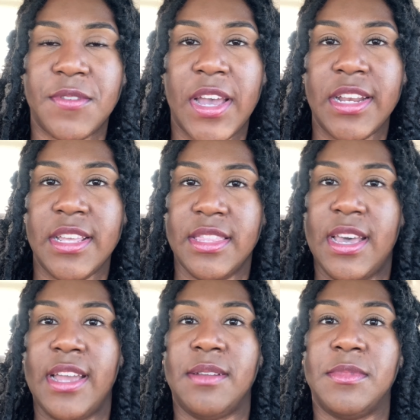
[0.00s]
finding
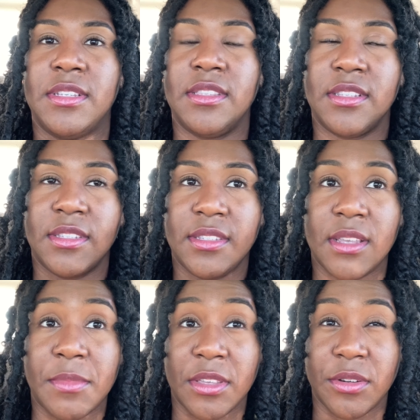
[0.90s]
the items in
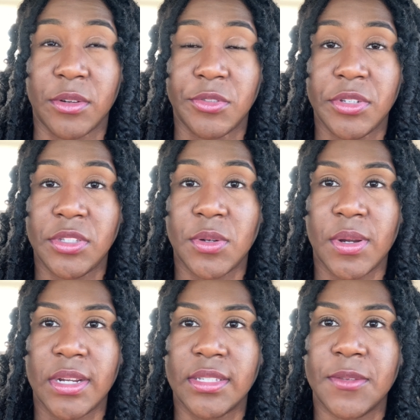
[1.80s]
some of the grocery
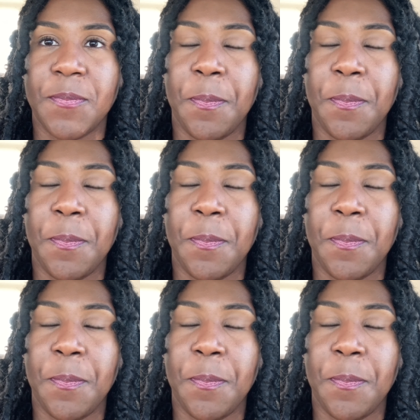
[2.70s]
stores.